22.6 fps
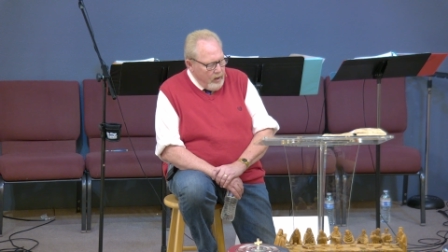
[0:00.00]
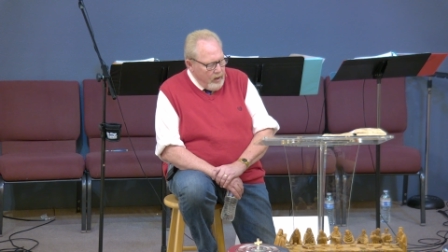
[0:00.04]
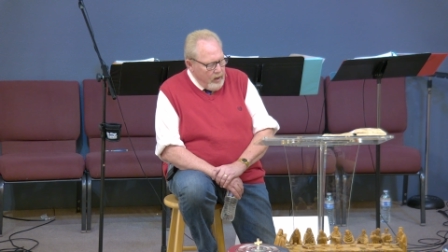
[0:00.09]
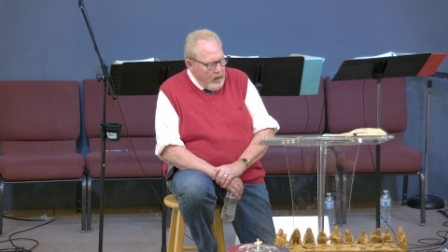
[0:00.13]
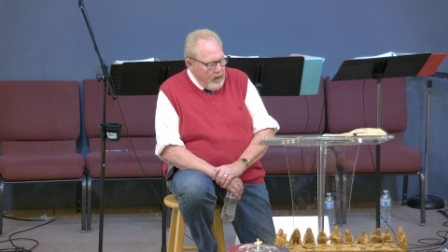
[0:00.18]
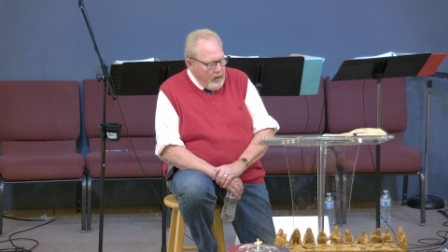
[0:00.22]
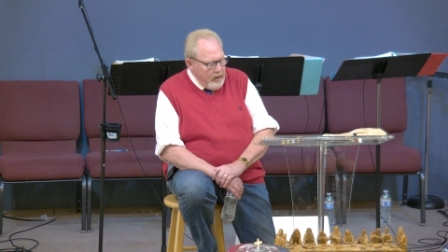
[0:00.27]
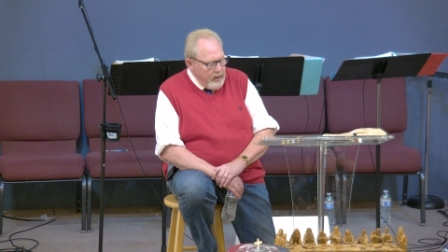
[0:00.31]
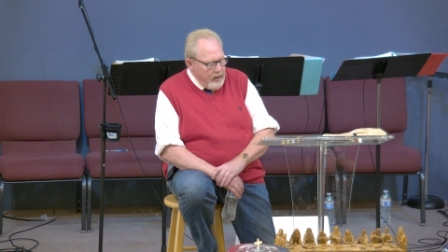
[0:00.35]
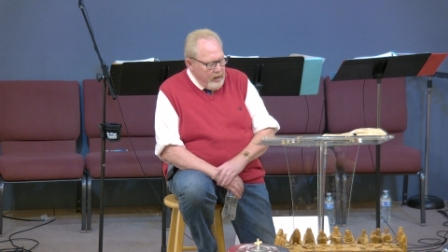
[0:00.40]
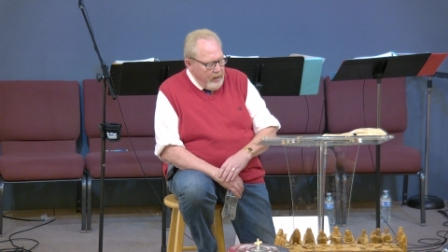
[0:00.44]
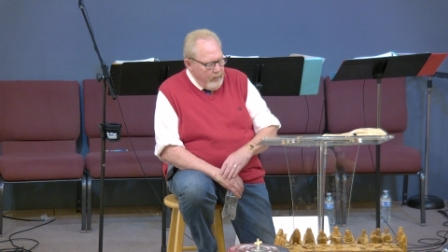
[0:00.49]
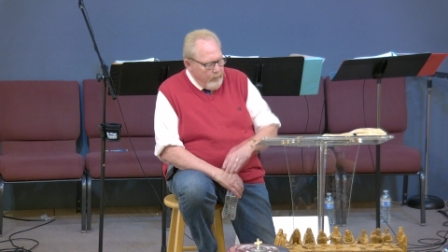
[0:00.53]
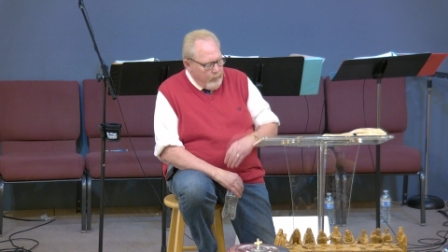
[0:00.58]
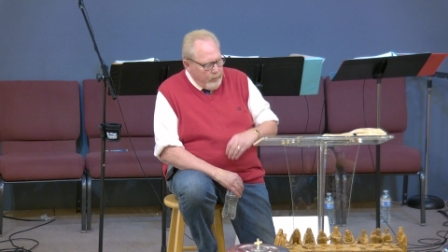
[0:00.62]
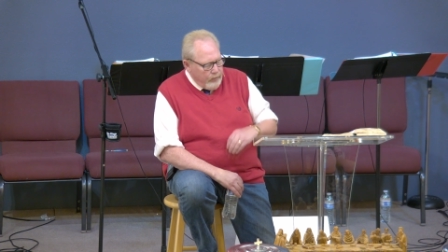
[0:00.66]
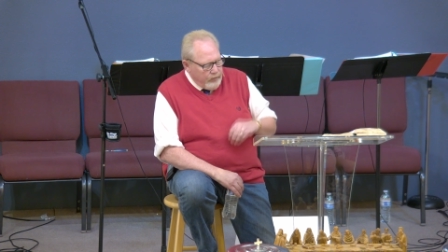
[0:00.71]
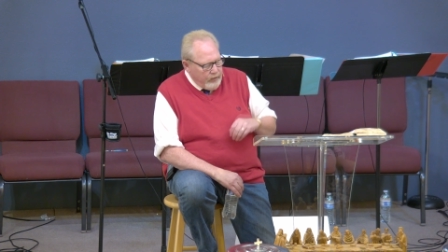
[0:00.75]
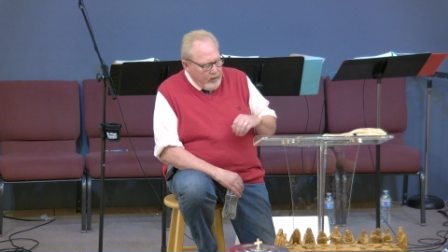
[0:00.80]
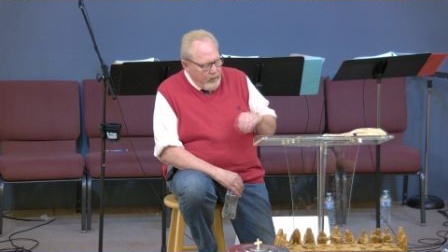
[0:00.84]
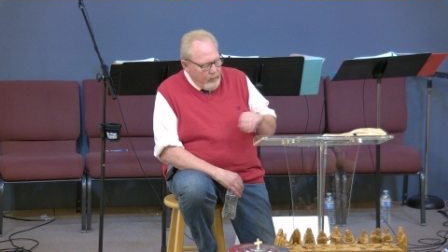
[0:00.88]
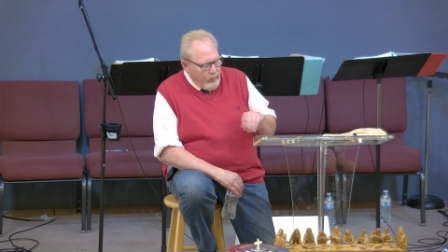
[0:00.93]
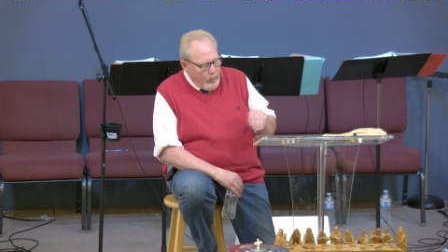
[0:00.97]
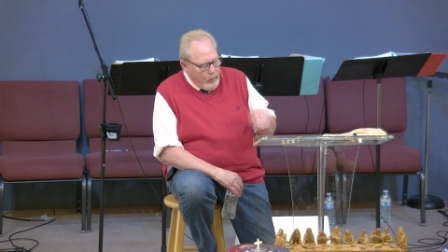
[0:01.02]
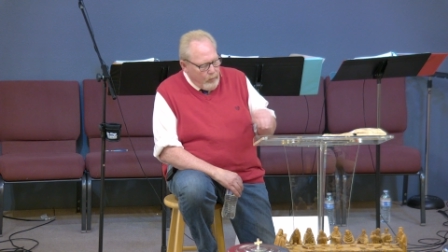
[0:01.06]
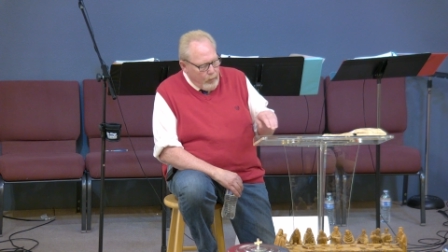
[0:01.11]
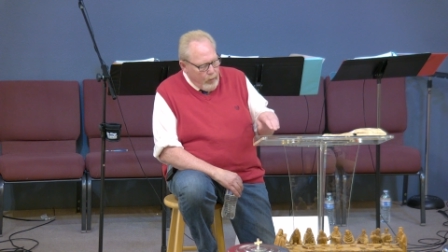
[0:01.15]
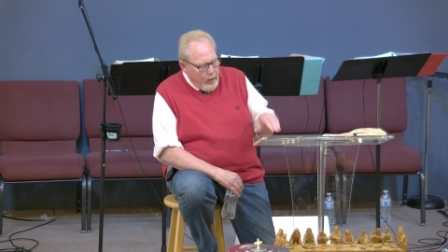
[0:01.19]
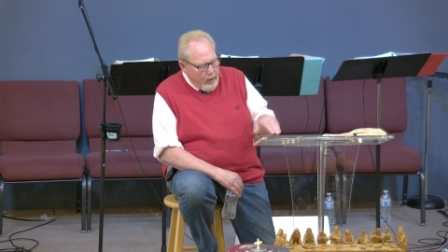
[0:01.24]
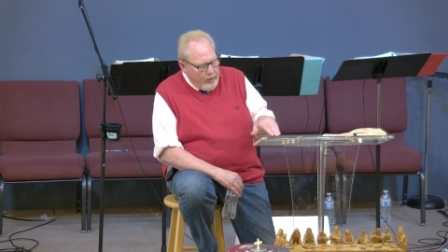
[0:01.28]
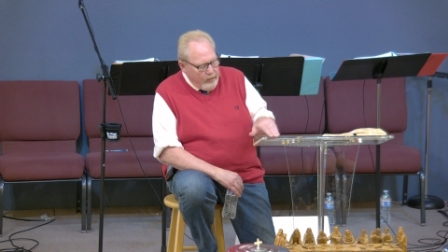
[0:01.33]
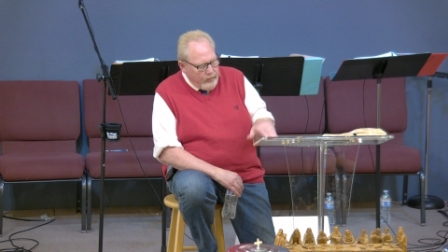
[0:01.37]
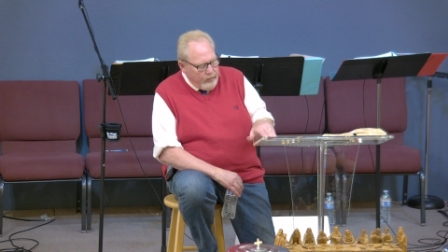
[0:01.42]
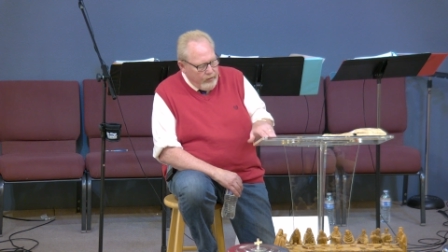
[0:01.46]
98% of them were
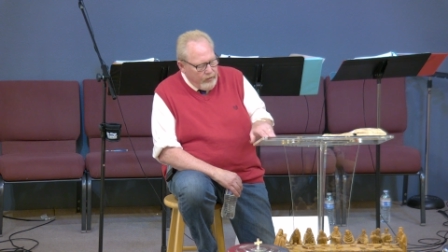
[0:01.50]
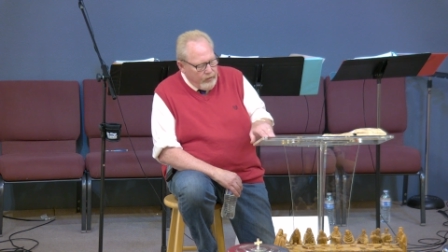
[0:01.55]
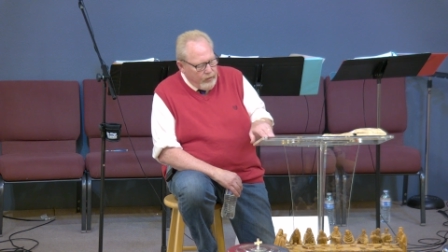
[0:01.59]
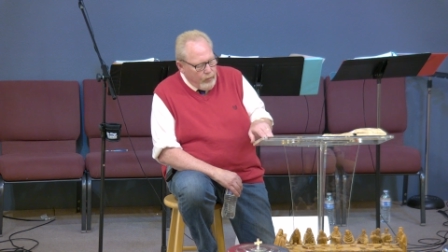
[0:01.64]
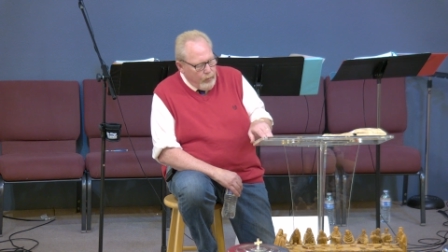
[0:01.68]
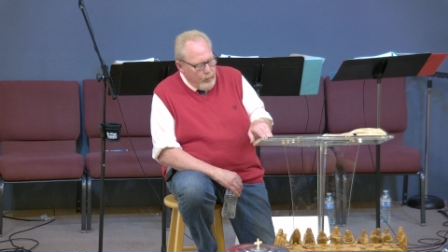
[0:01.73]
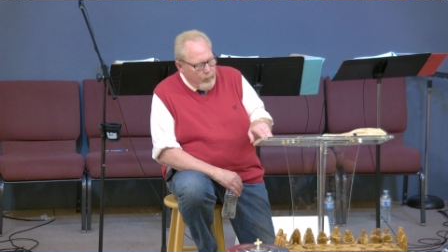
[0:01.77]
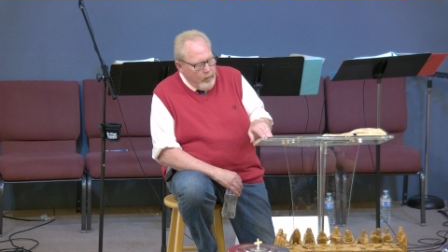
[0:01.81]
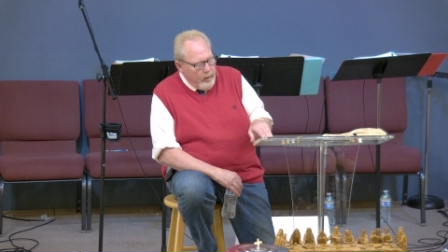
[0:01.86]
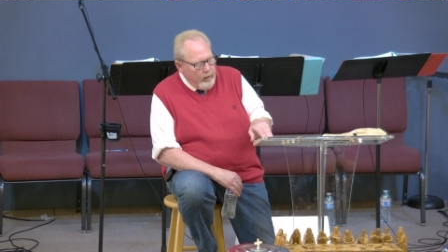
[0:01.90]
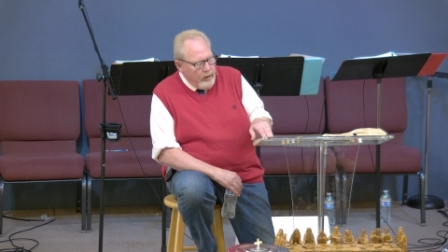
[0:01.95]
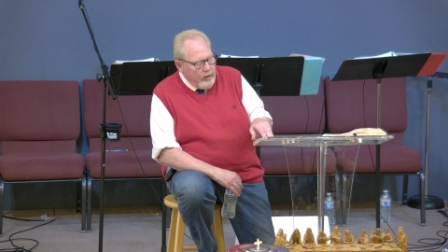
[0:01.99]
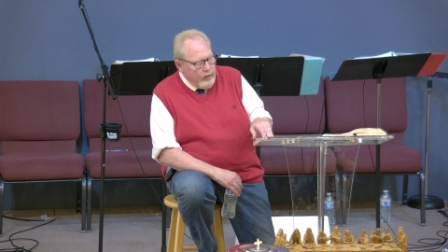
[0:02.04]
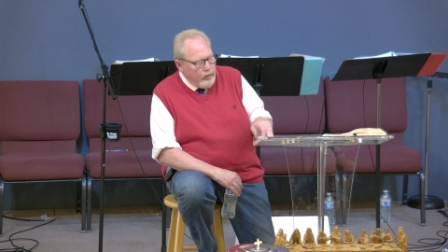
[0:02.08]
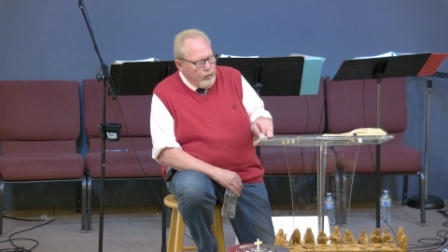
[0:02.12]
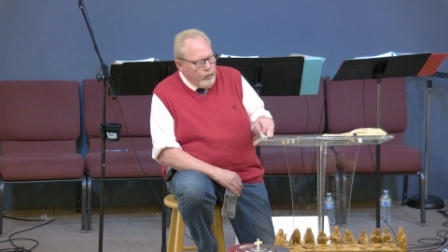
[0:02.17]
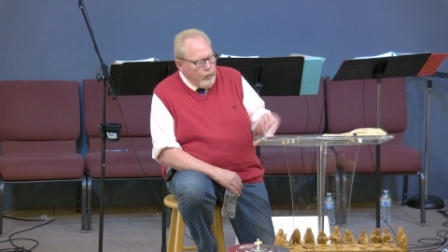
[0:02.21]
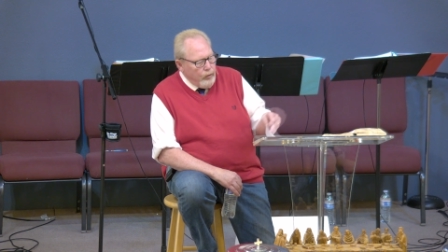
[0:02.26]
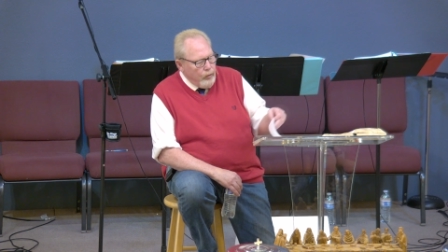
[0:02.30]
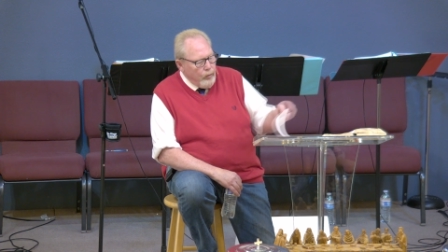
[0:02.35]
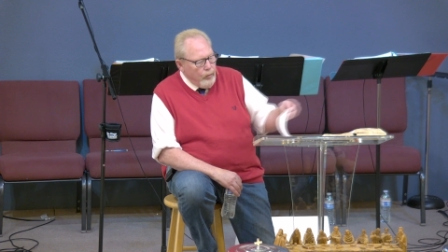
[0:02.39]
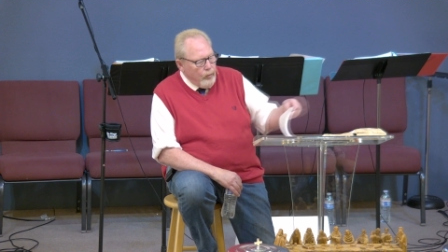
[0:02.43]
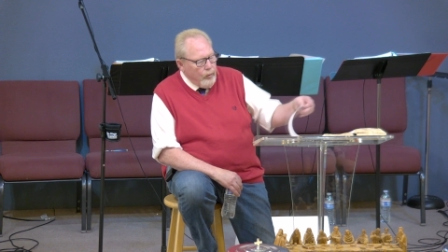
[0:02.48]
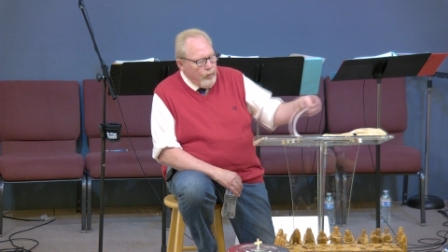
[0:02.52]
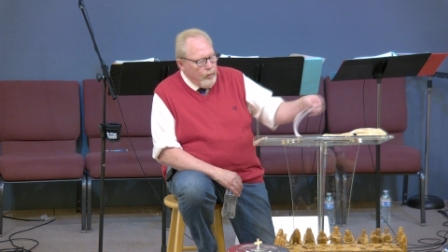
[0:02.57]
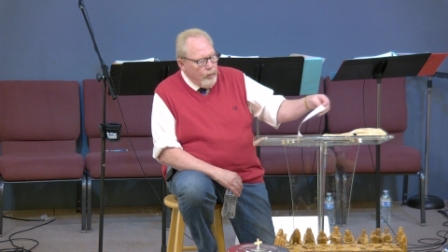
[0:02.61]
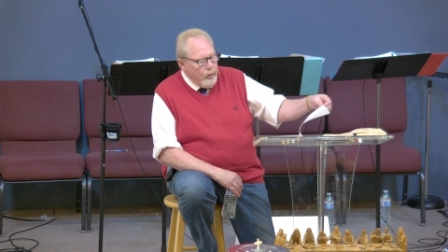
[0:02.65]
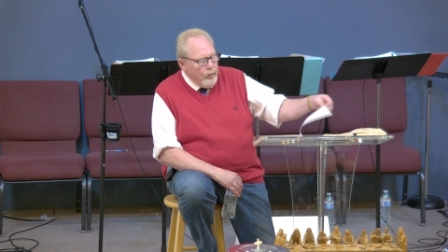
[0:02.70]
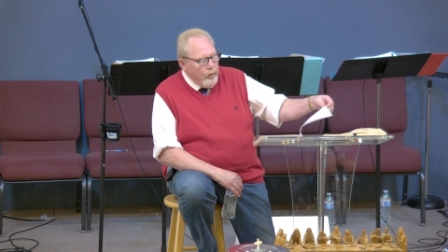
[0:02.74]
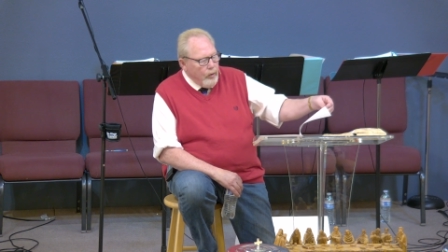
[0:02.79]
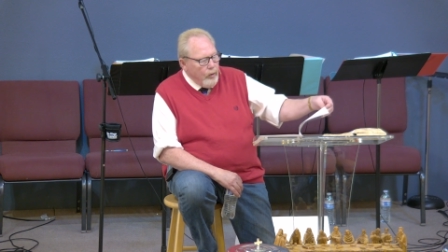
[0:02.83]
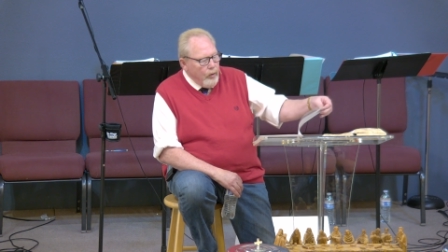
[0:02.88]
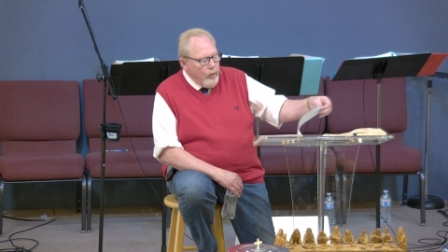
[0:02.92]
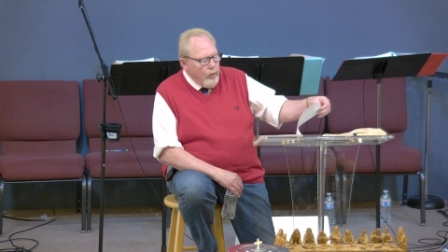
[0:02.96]
Protestant, the remaining two
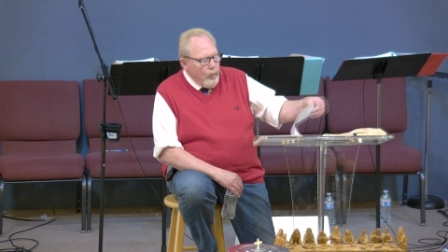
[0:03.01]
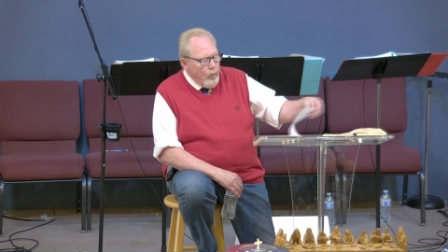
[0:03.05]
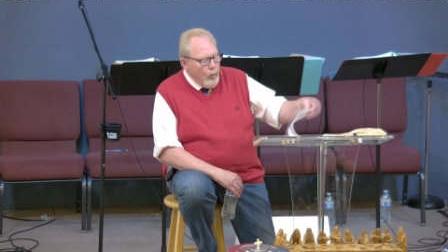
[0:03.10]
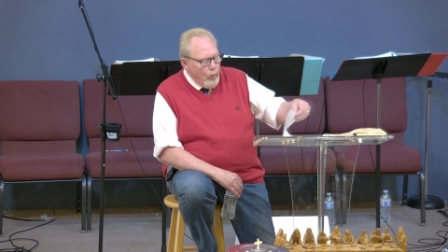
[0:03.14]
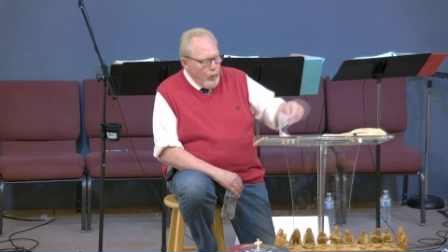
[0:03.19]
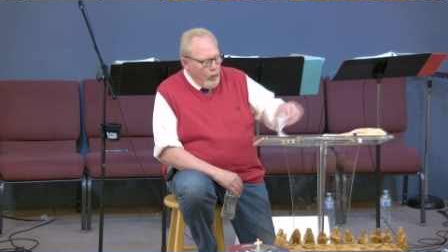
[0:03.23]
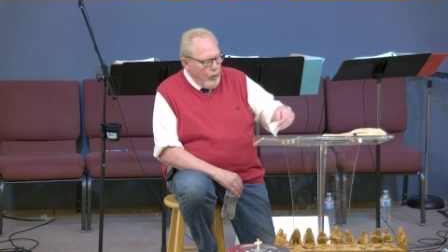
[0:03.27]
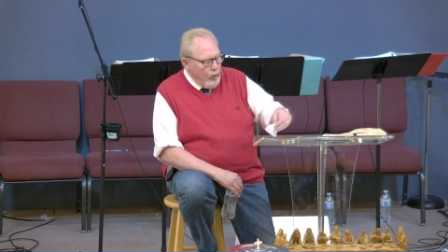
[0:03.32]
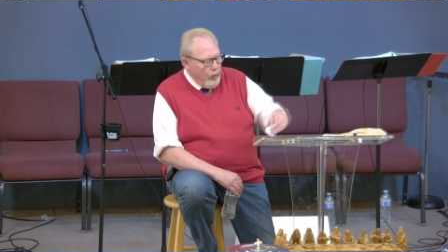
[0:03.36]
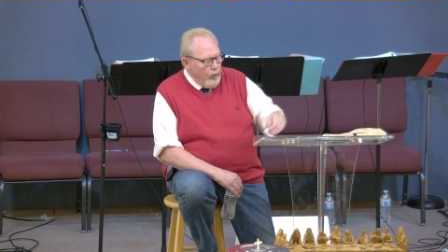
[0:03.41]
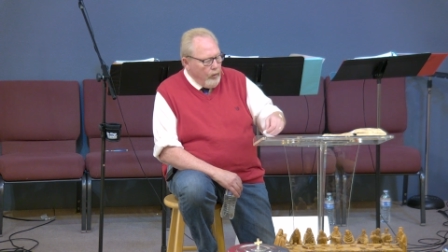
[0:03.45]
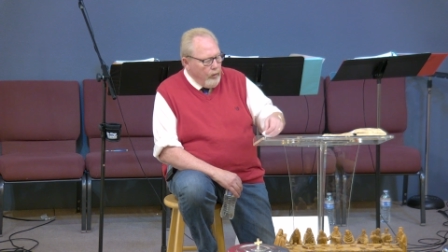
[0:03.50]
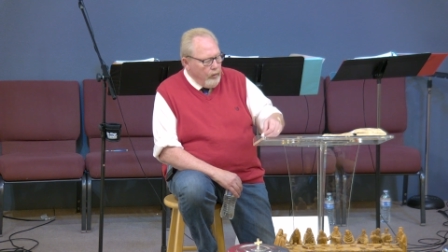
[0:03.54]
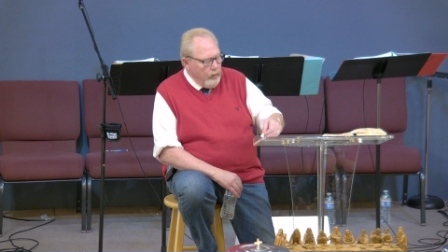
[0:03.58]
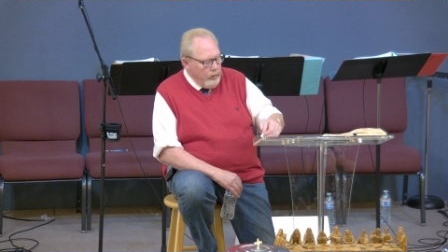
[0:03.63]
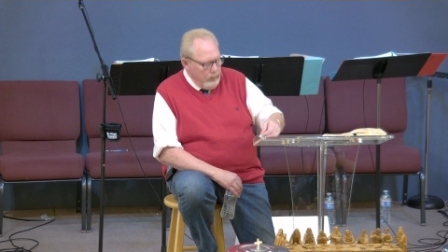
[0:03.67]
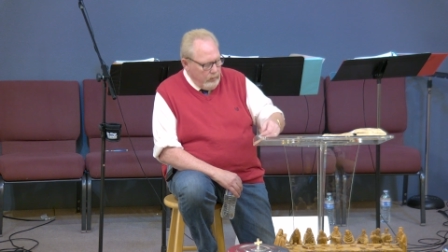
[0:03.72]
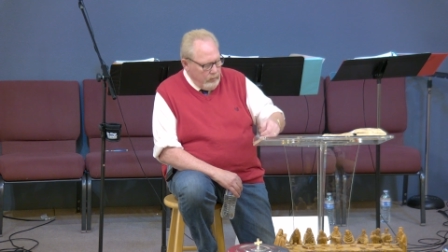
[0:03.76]
were